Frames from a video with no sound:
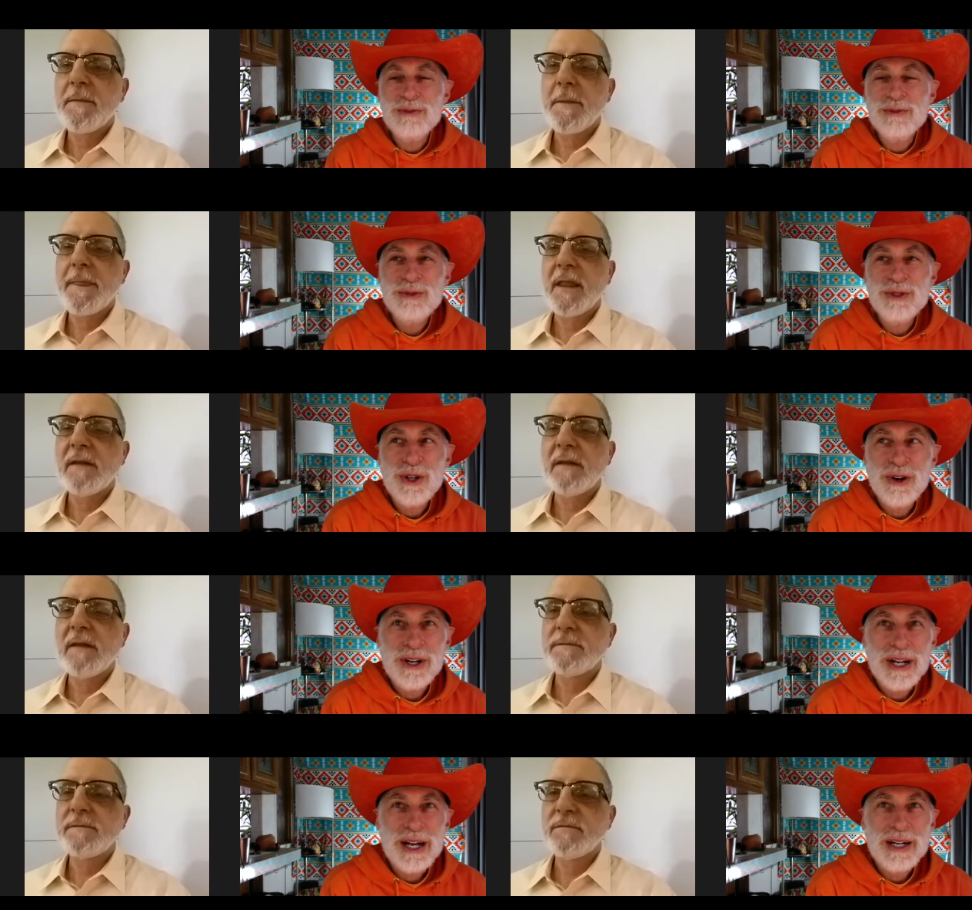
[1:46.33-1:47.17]

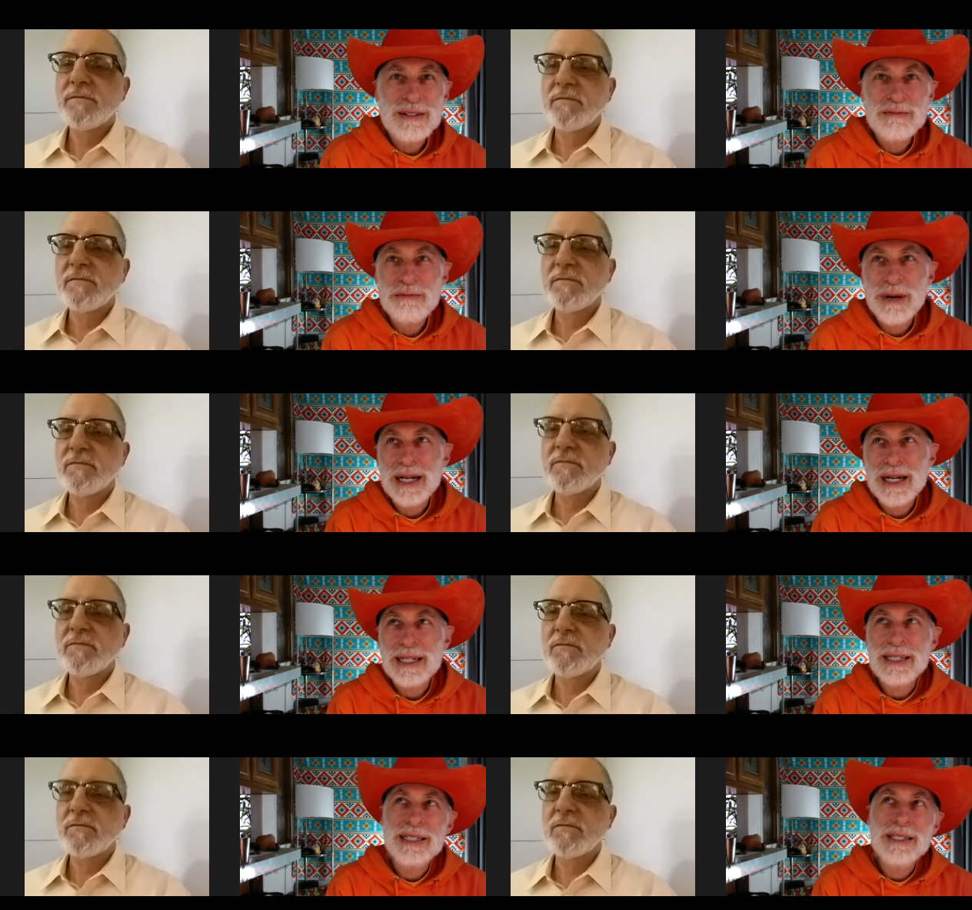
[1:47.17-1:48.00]
Speaker 1: started out
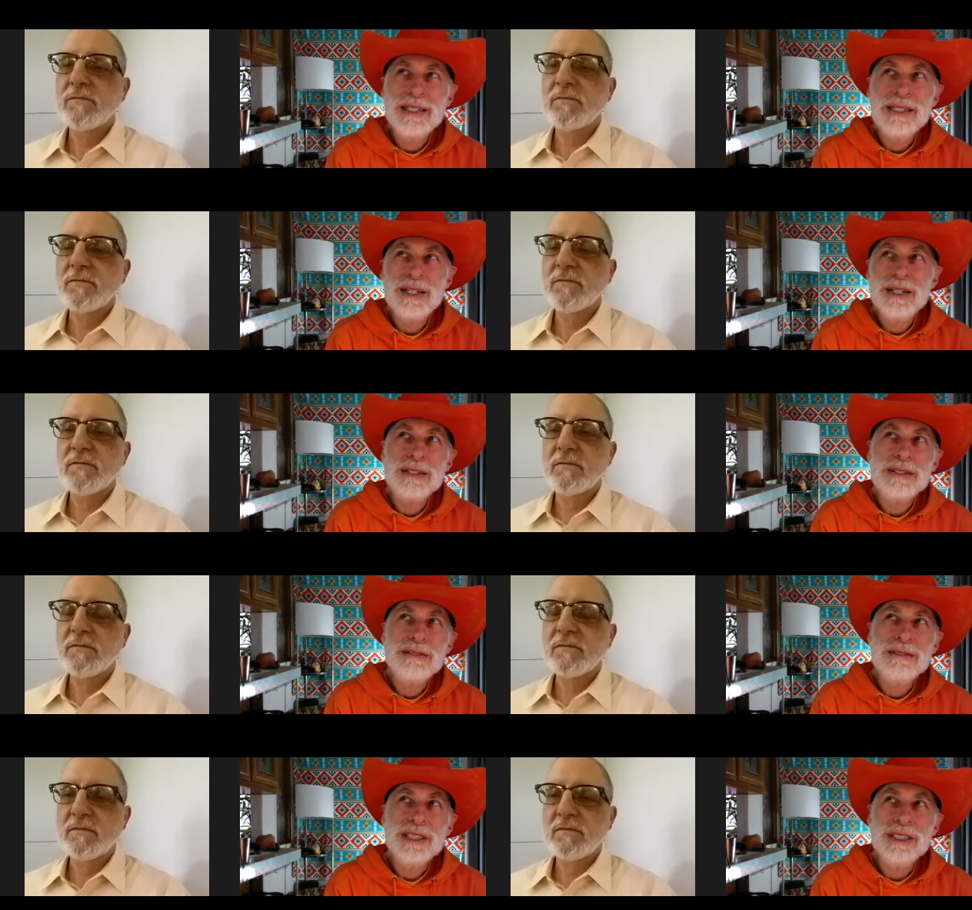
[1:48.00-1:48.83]
back in
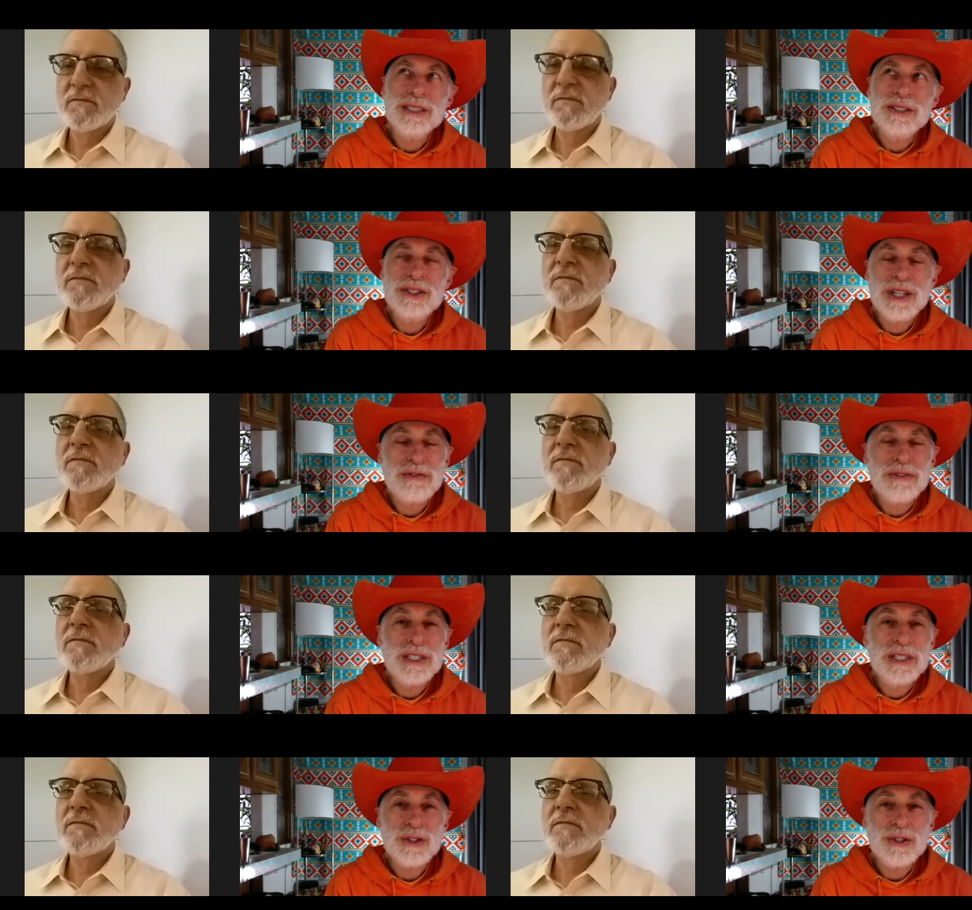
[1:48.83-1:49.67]
the
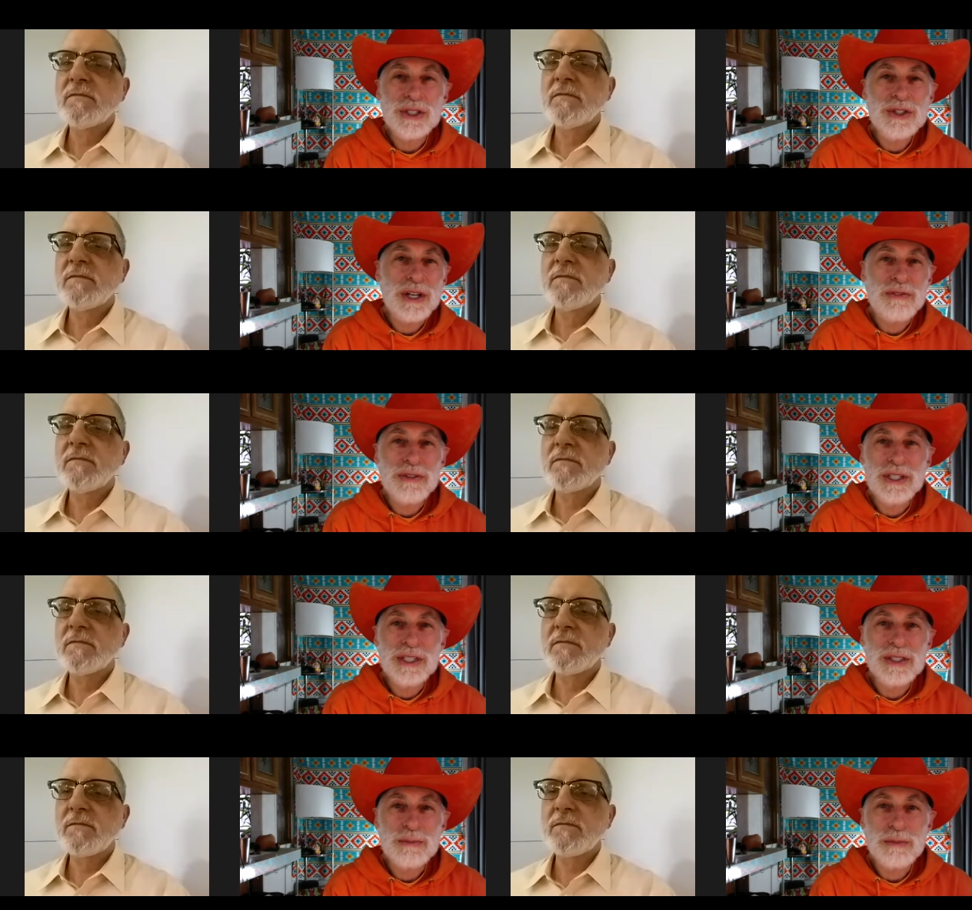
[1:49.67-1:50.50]
70s, early
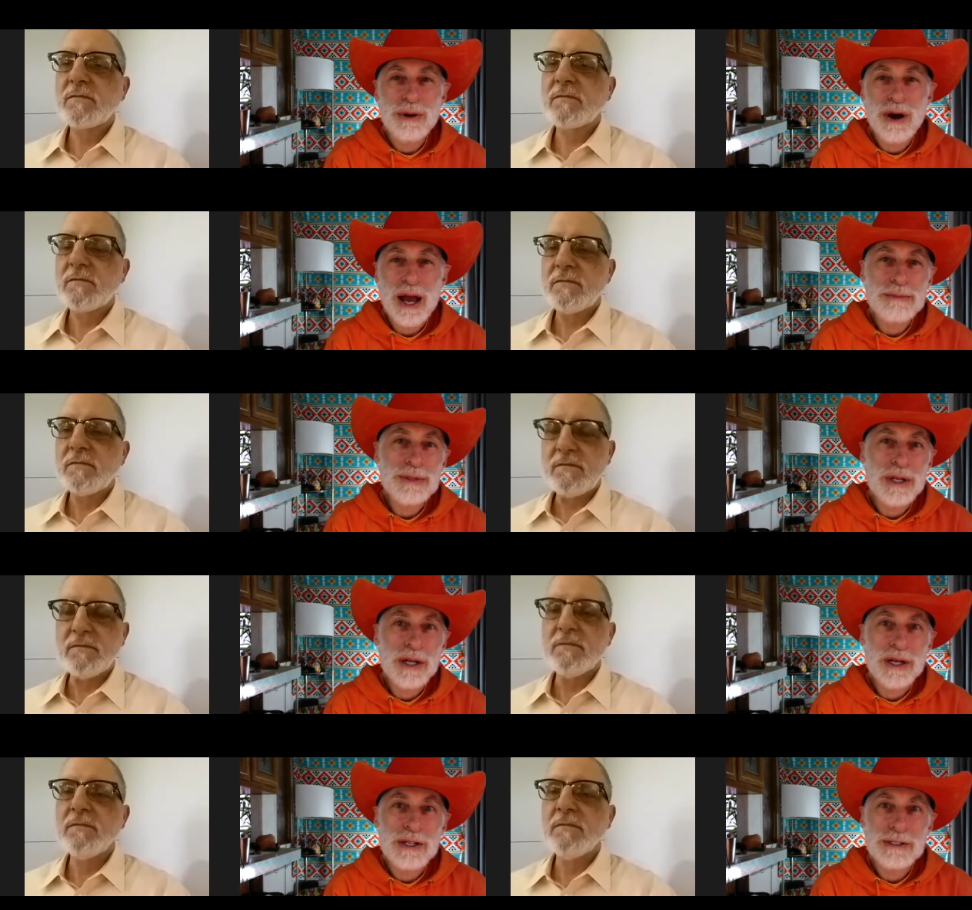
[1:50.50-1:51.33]
70s, and perhaps
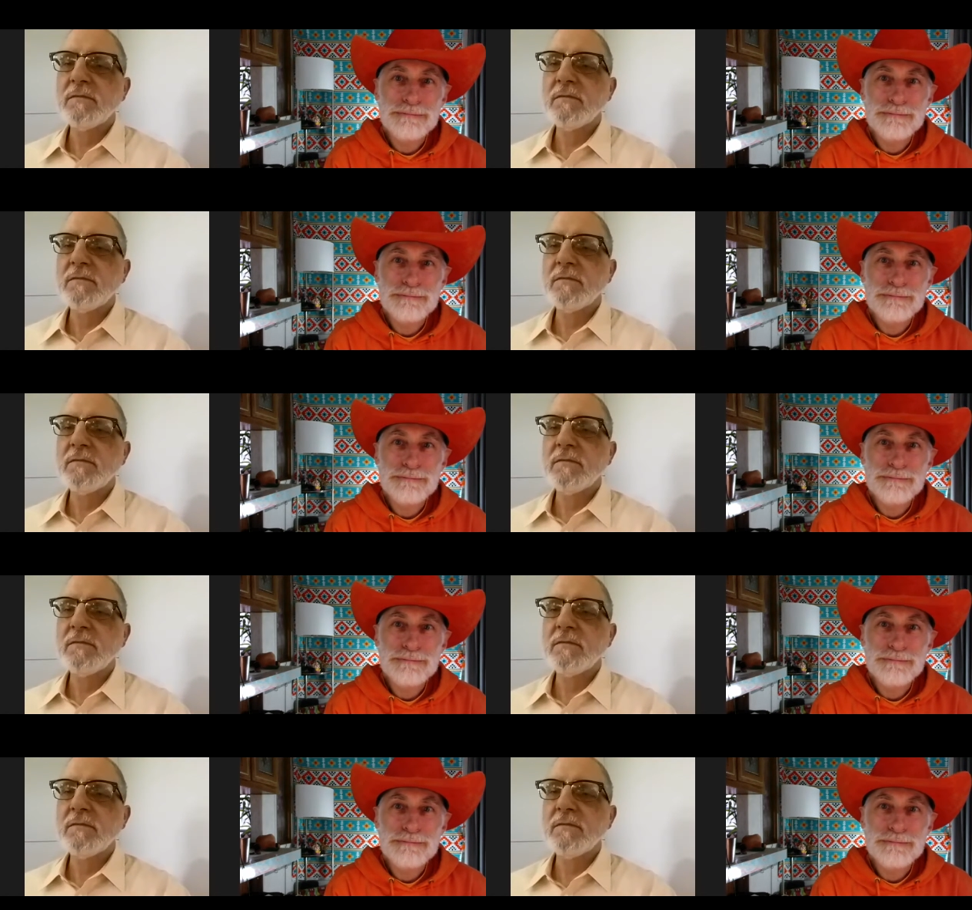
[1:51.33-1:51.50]
like